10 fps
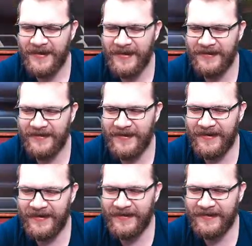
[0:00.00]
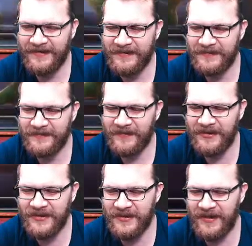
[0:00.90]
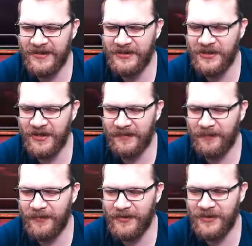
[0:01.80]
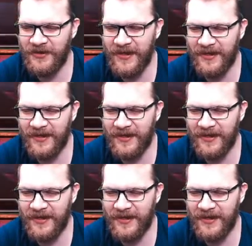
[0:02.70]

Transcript: and uh, just lunging at poor John